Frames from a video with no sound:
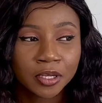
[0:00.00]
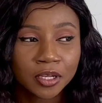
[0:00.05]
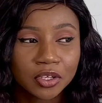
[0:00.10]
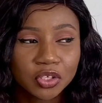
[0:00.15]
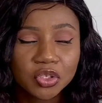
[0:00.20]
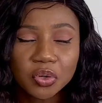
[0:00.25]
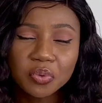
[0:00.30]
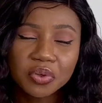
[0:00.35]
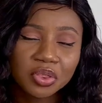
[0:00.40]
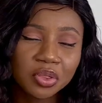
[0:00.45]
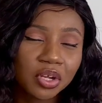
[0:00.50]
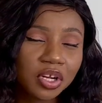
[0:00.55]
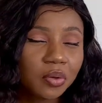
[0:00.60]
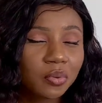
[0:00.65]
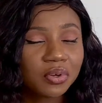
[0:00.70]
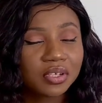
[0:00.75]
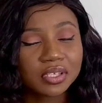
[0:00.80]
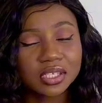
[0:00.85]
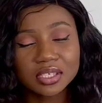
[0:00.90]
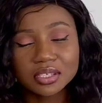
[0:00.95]
So we thought it
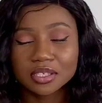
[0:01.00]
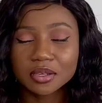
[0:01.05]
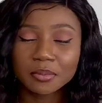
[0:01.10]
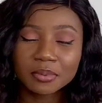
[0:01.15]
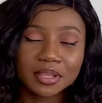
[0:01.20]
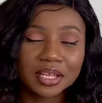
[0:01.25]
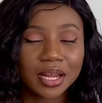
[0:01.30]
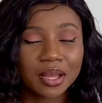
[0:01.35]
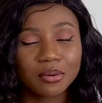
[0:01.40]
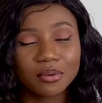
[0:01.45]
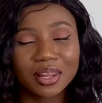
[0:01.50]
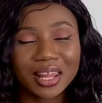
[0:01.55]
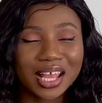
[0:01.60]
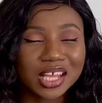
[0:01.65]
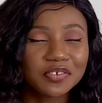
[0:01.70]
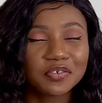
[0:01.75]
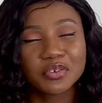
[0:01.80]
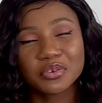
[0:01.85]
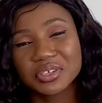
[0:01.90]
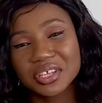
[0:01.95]
was something that would
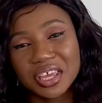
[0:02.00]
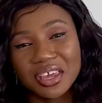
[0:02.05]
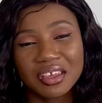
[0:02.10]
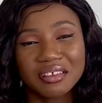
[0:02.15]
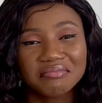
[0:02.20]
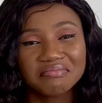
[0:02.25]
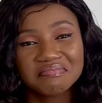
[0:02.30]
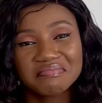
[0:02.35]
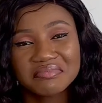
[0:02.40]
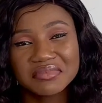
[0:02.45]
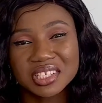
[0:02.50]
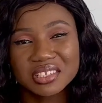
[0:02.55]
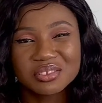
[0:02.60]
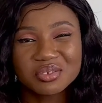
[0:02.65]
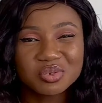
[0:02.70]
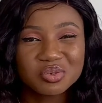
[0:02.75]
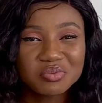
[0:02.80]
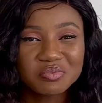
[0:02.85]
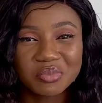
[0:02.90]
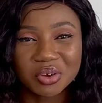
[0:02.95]
last for, say,
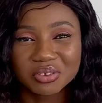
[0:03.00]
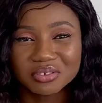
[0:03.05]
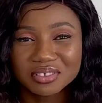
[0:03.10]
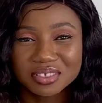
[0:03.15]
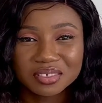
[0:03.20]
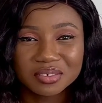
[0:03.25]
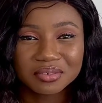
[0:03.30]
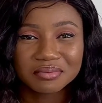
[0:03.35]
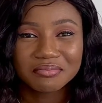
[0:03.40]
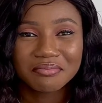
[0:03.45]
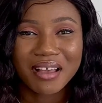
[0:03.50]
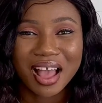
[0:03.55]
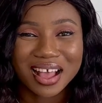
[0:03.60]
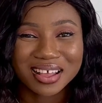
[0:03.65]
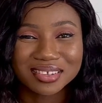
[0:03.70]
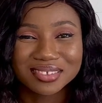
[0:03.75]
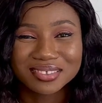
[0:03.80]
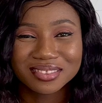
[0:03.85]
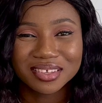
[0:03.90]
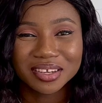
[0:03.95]
2 months, max
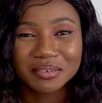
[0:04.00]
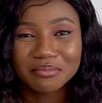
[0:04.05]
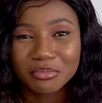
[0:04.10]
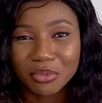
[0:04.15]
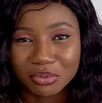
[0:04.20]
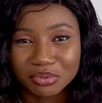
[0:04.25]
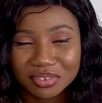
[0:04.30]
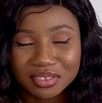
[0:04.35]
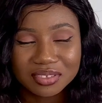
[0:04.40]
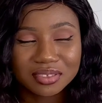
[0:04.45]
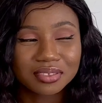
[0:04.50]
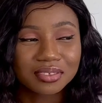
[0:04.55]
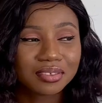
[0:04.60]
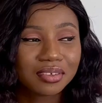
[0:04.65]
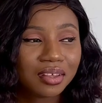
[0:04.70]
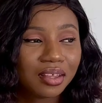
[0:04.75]
3 months.